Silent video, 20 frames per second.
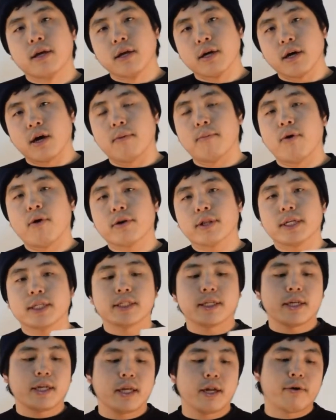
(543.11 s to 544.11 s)
among these
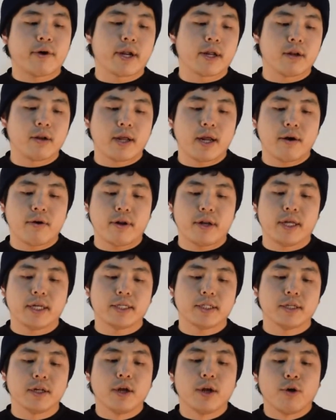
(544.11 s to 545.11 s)

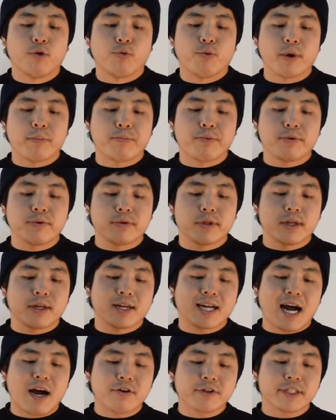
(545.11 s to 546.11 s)
irregularities? We put
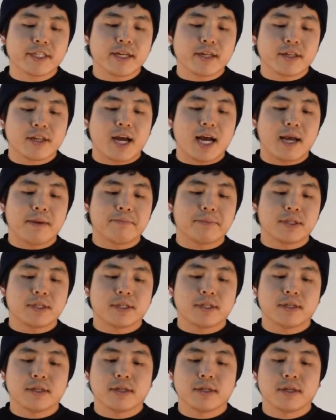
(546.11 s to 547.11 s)
Gaussian typed,
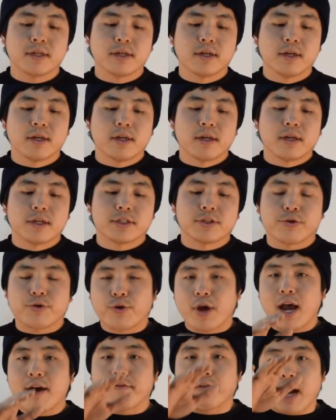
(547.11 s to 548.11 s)
so you
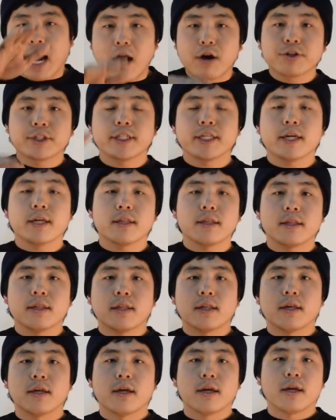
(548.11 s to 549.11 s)
have Gaussian
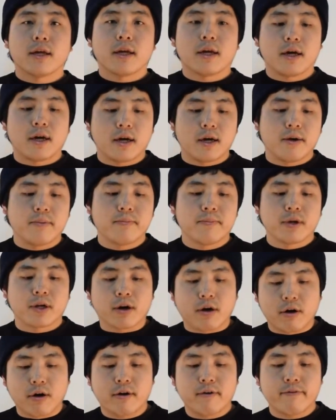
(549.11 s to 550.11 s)

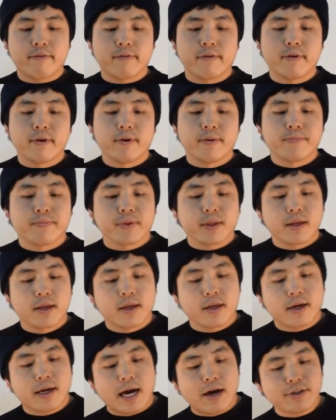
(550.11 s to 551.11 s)
curve,
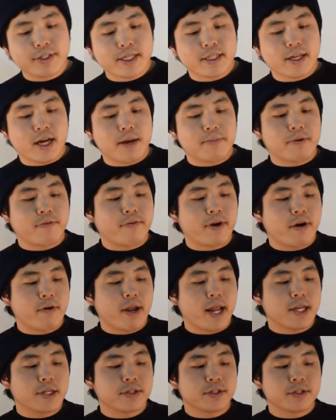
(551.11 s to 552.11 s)
Gaussian typed
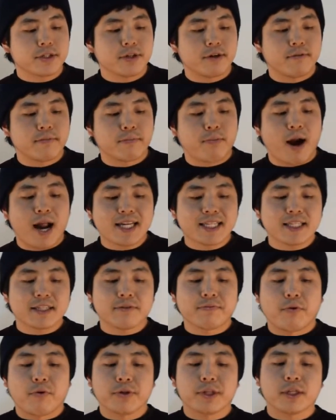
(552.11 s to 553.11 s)
variations of process
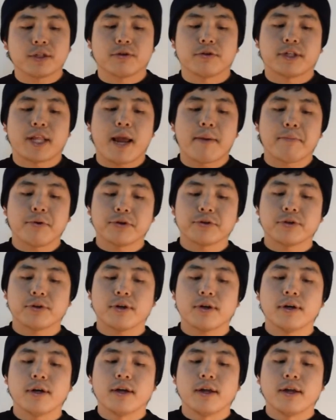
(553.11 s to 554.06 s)
voltage or temperature